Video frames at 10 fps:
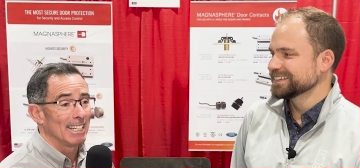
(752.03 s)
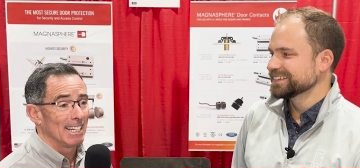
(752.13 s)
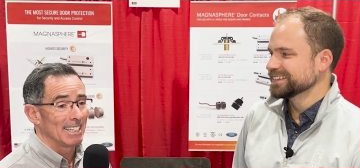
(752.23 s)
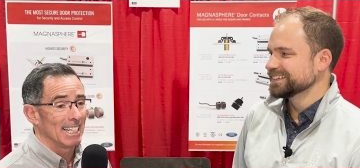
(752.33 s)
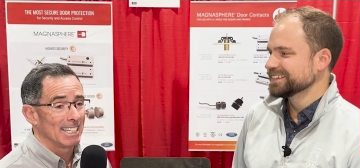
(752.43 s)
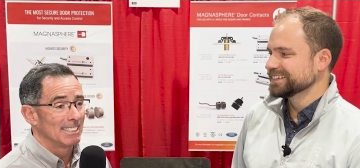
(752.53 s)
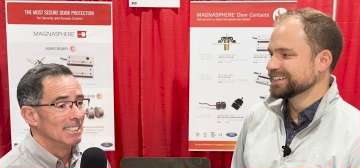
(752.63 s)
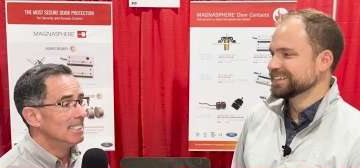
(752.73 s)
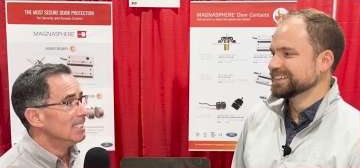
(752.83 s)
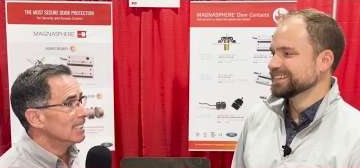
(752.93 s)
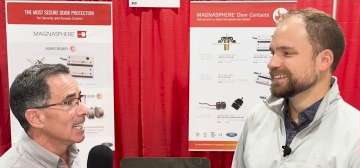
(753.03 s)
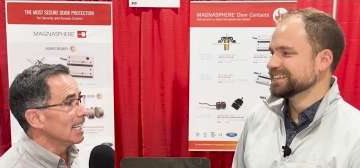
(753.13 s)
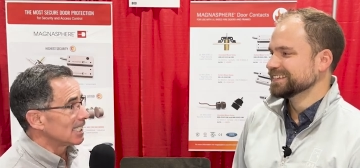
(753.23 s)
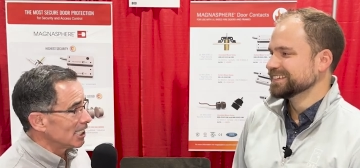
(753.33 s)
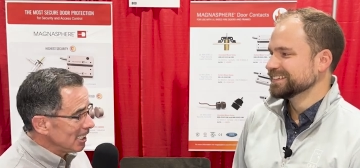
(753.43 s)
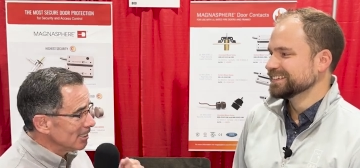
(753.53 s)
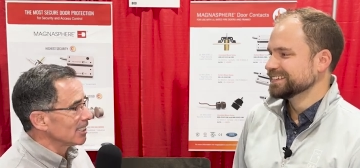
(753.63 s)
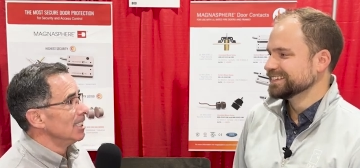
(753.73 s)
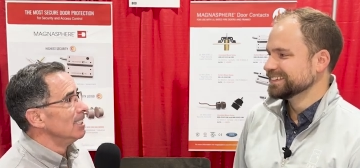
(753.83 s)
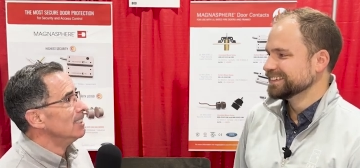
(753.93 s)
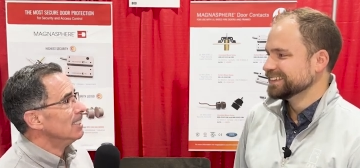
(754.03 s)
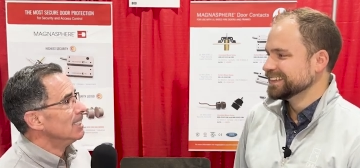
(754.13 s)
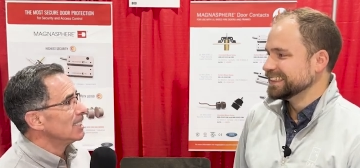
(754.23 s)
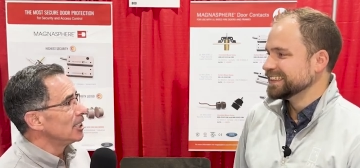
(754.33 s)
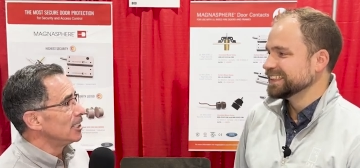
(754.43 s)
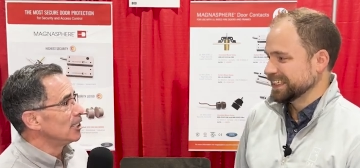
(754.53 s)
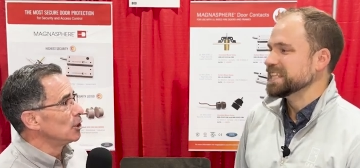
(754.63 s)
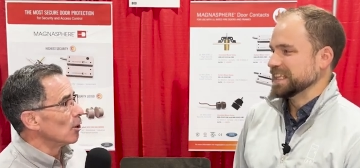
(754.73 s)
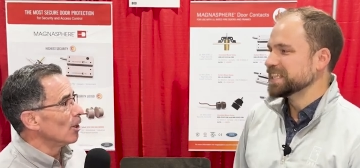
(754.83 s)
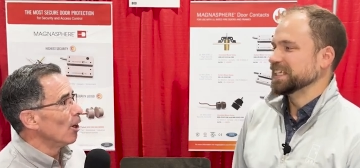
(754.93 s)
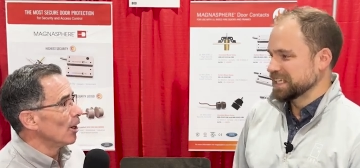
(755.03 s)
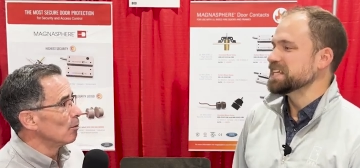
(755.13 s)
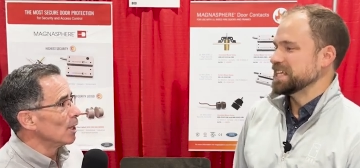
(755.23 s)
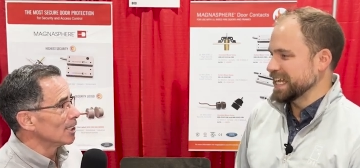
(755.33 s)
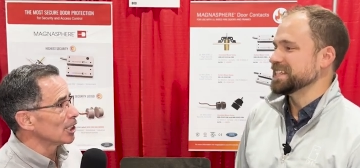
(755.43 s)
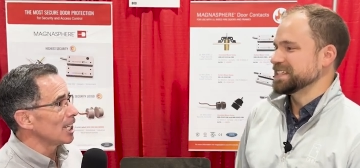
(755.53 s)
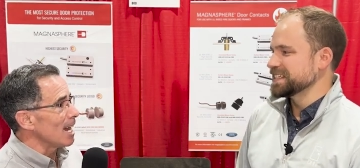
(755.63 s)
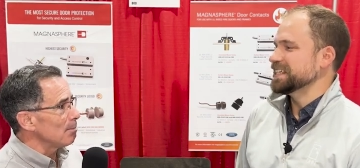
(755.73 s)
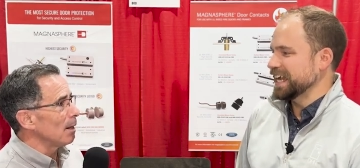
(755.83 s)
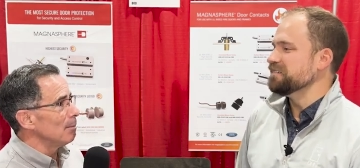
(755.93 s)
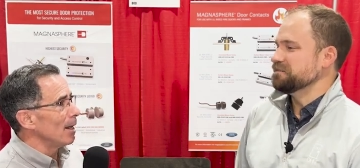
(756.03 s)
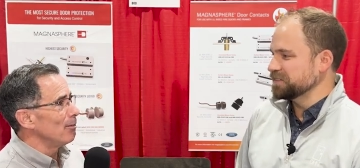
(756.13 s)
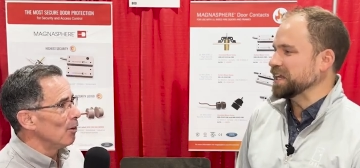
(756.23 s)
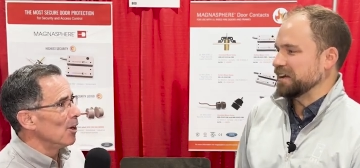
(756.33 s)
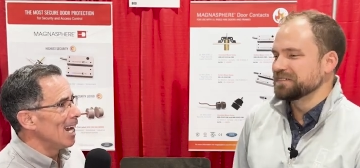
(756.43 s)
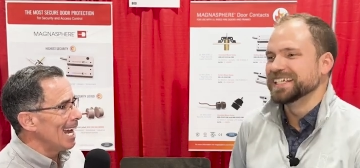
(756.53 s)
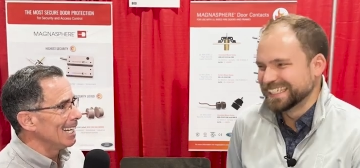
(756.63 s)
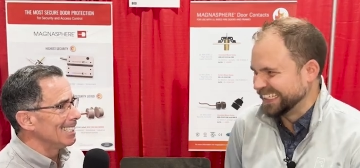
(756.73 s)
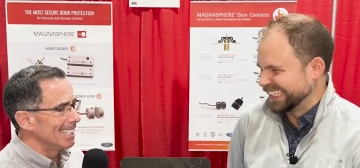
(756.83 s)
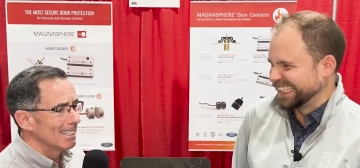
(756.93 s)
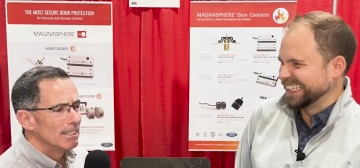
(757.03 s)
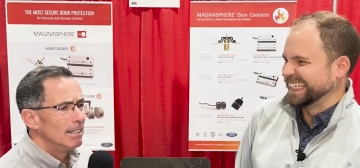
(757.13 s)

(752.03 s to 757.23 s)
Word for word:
Speaker 1: I think kind of seals the the door hardware yes. stamp on my forehead. like,